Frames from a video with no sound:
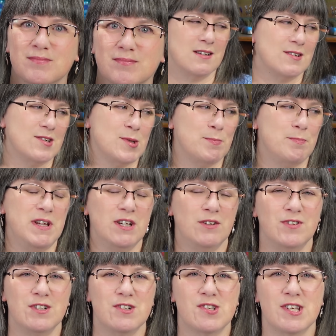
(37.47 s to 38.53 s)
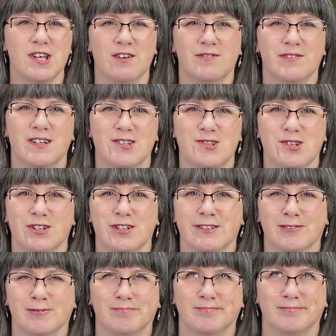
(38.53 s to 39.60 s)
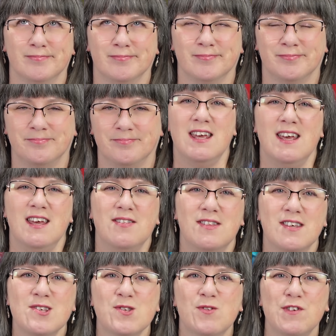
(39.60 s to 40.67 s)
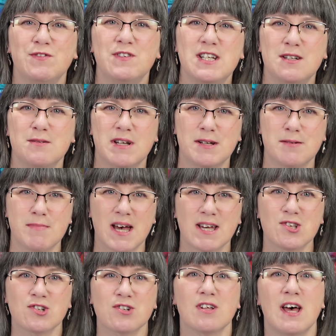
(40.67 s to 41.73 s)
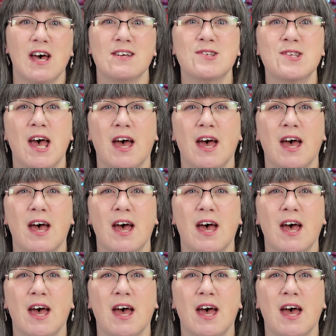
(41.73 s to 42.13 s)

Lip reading: Speak for yourself, Oscar. In this 15-minute masterclass,